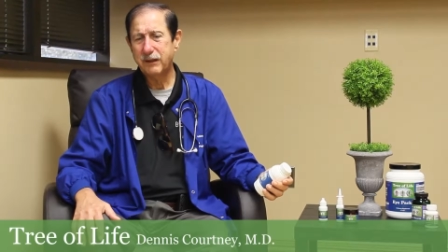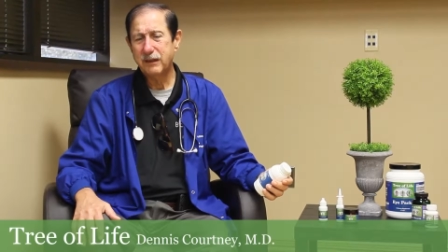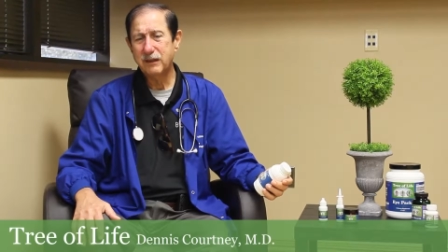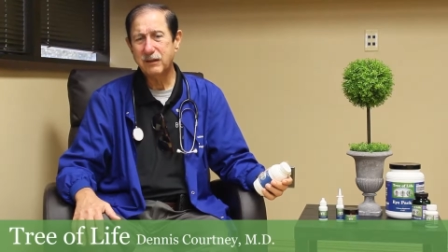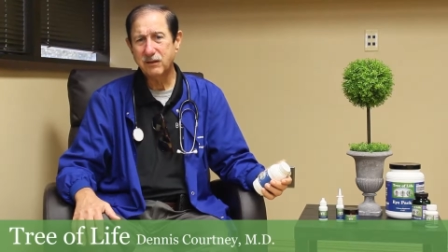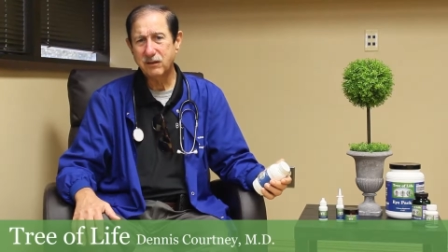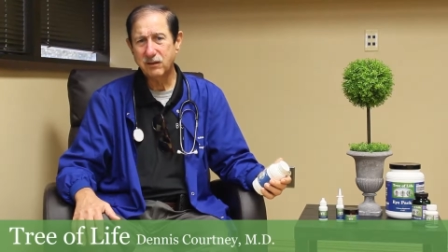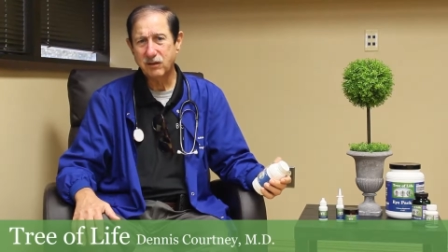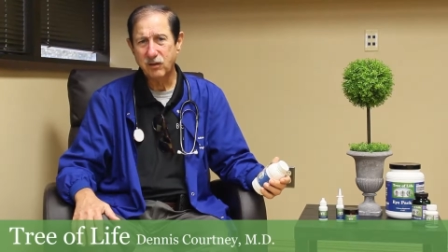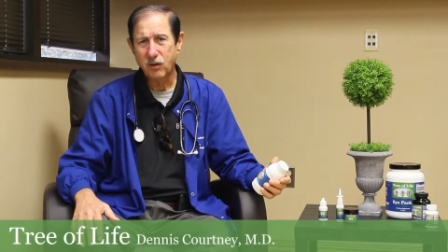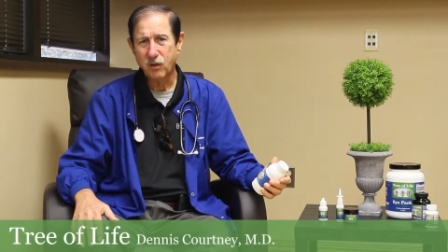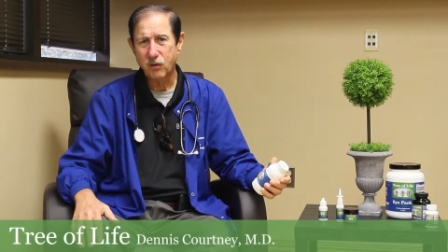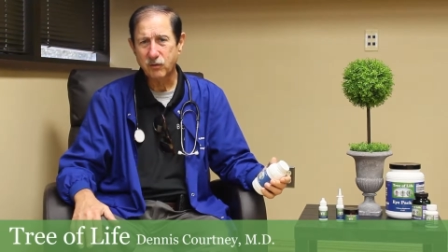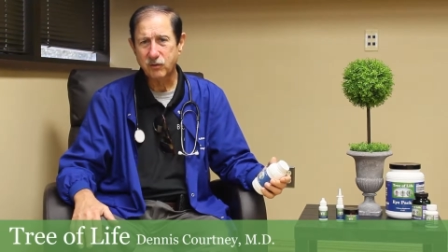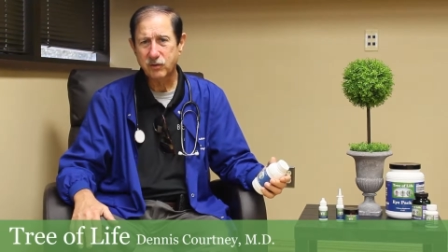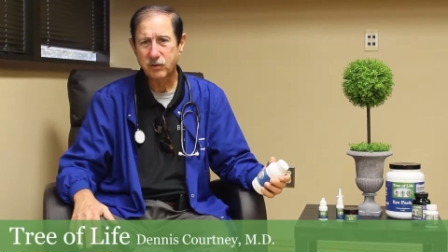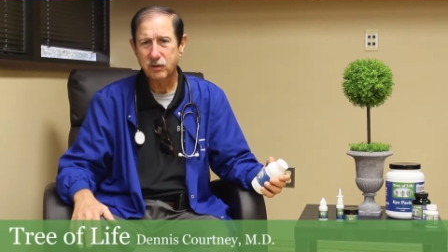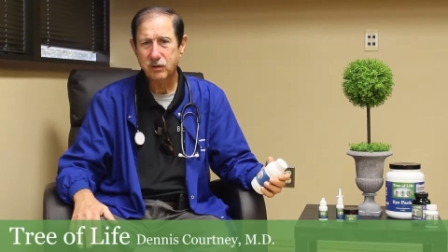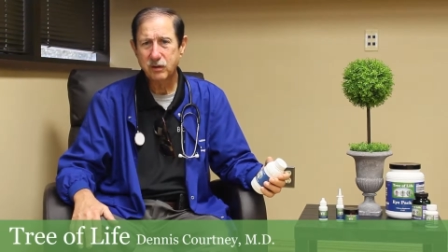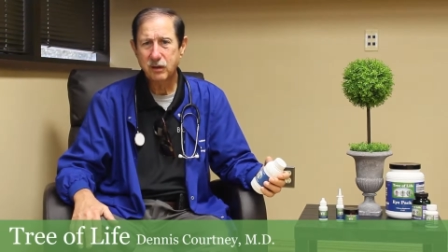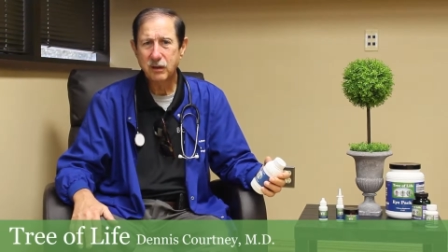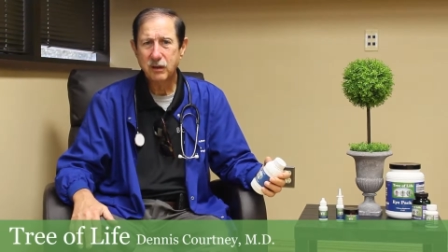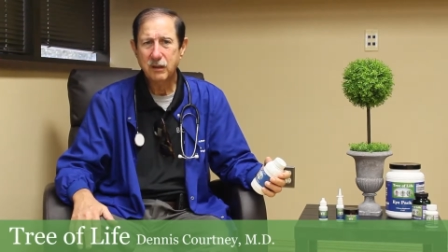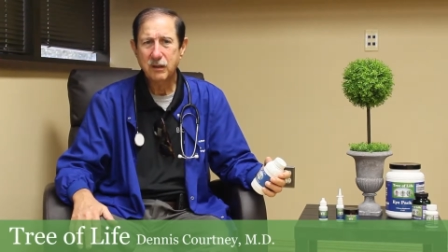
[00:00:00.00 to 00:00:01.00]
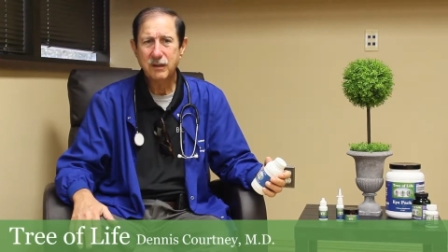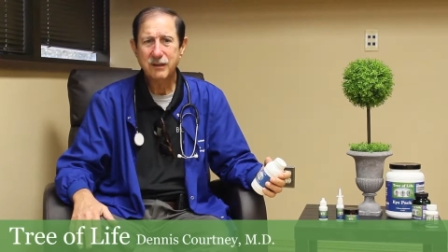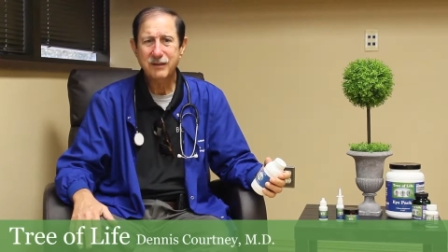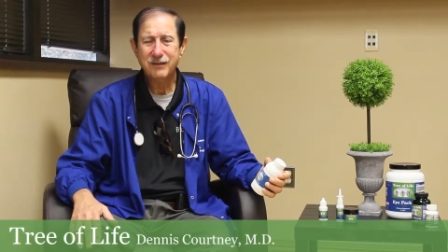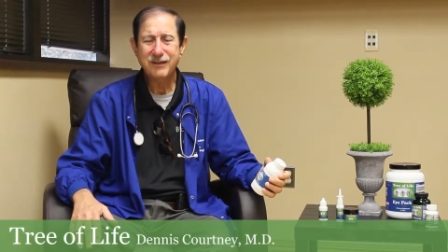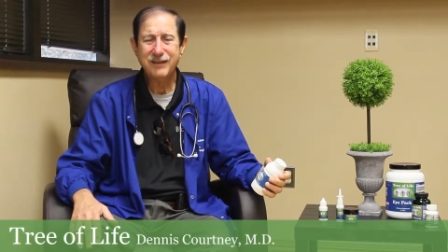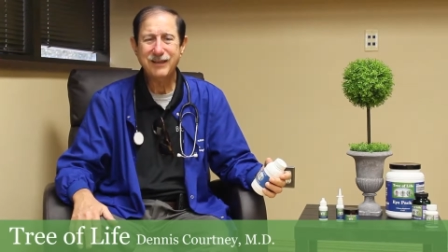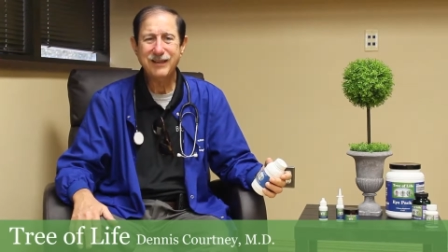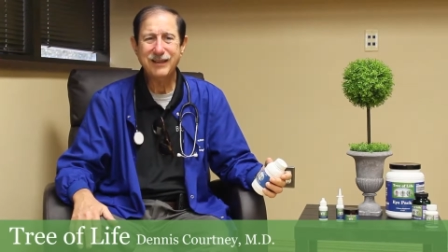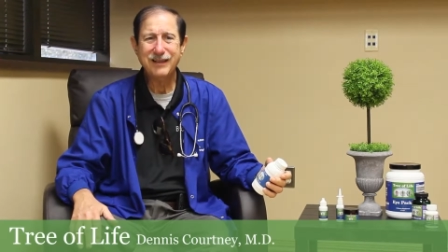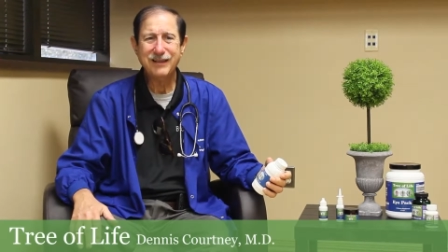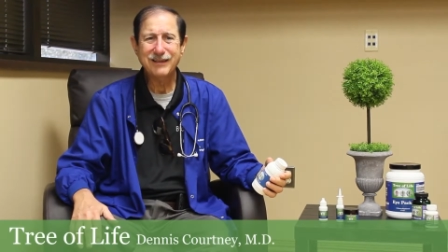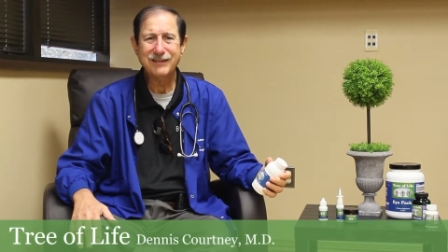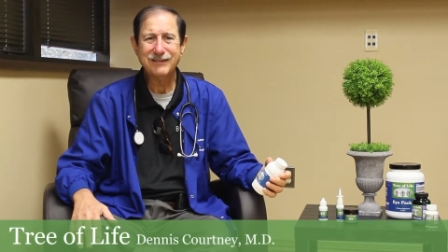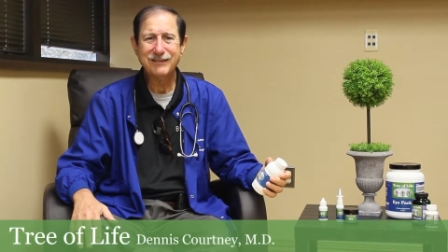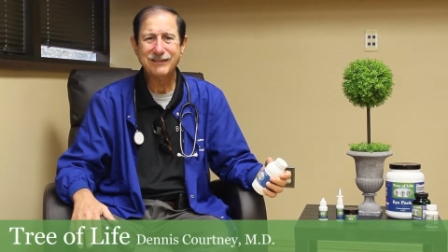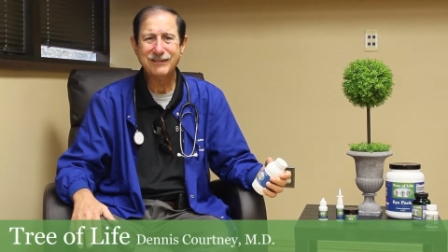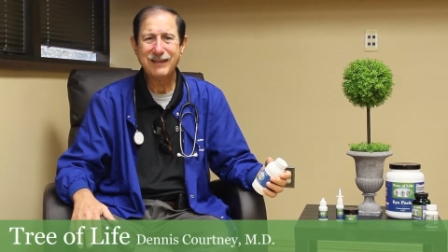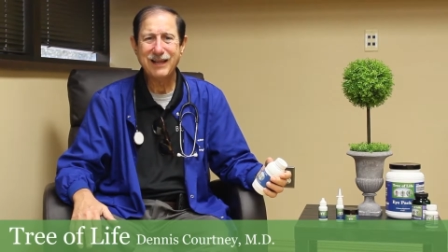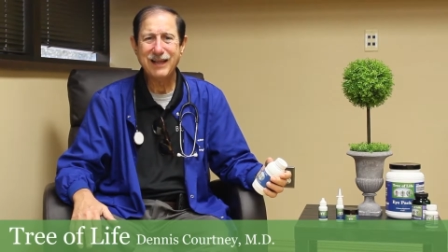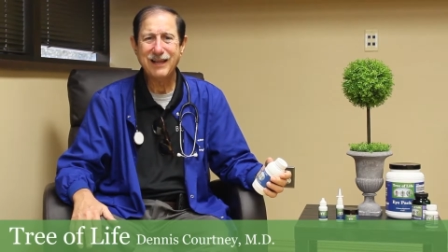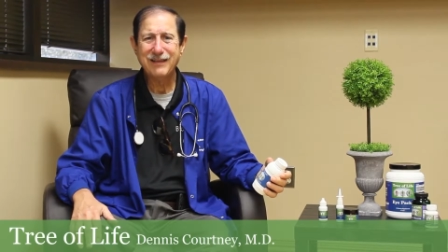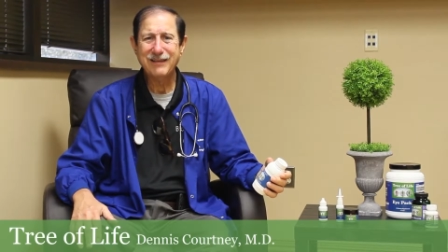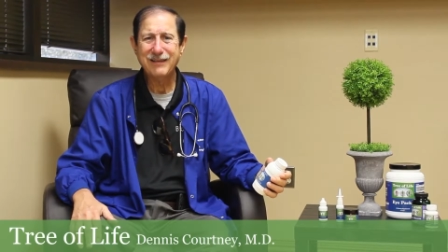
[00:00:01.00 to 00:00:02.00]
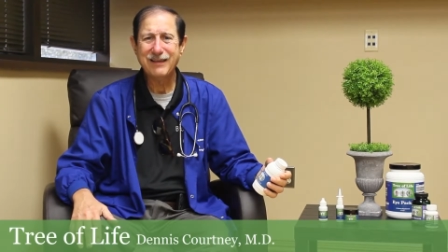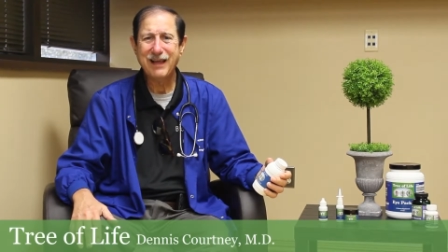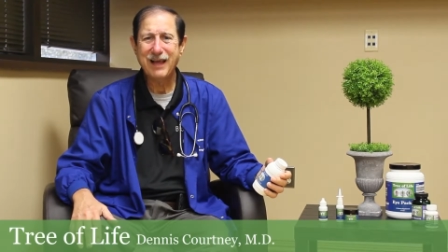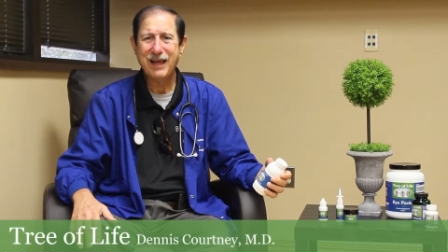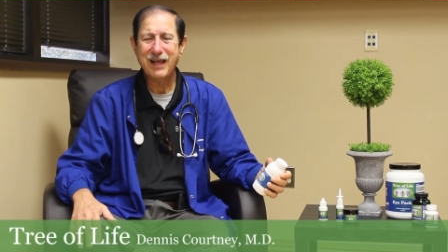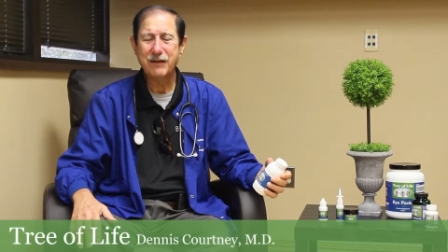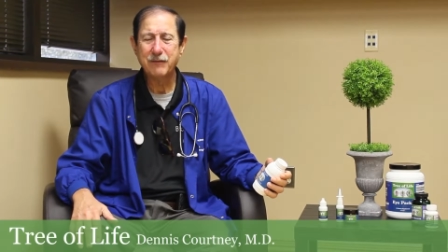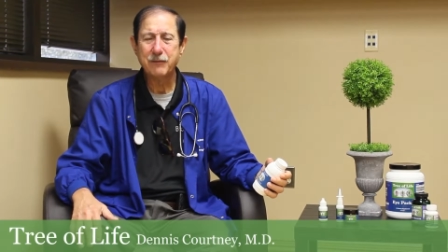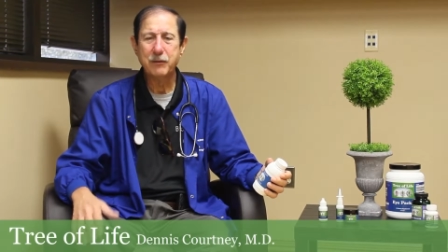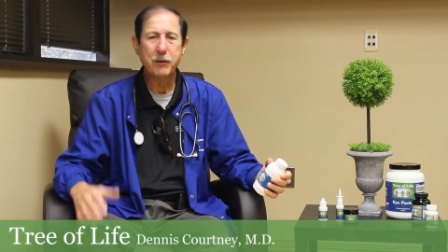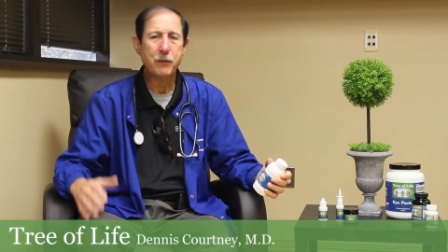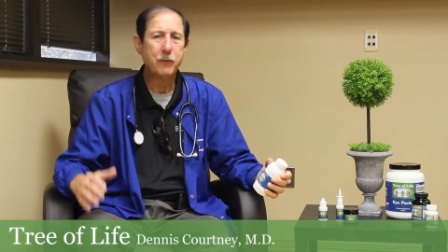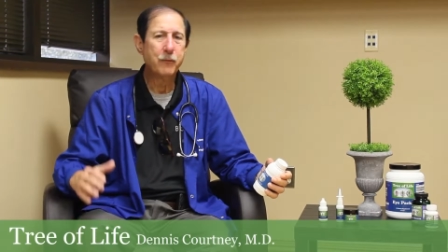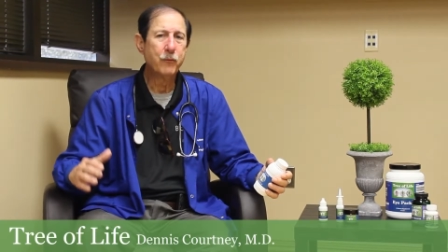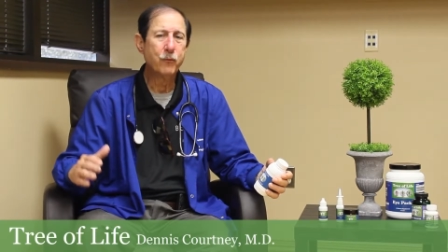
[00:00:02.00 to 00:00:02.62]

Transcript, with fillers: insults to the extent that